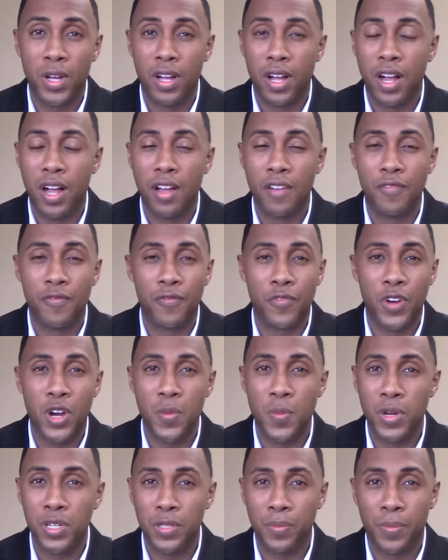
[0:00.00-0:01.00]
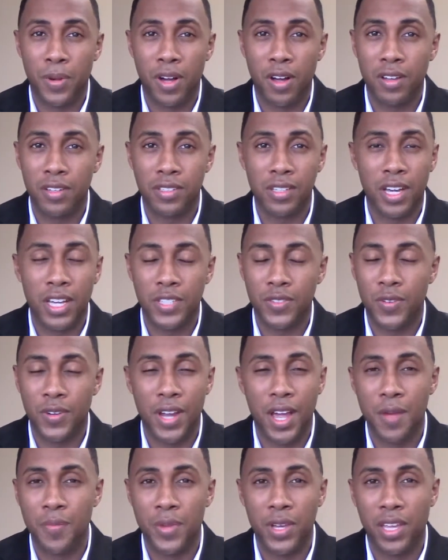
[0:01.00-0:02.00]
I very much apologize for
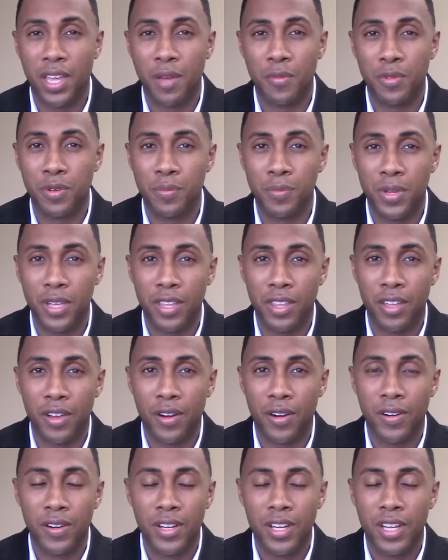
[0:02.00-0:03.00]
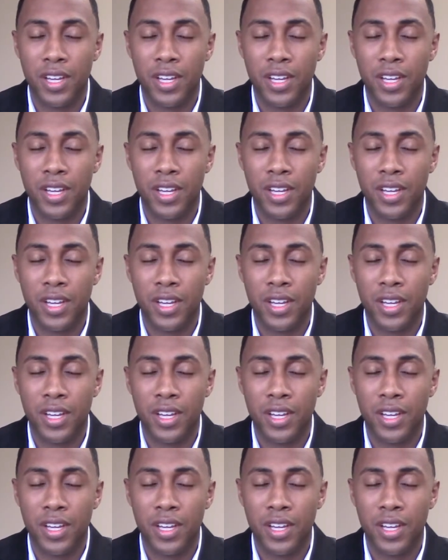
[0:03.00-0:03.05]
not being able to be there.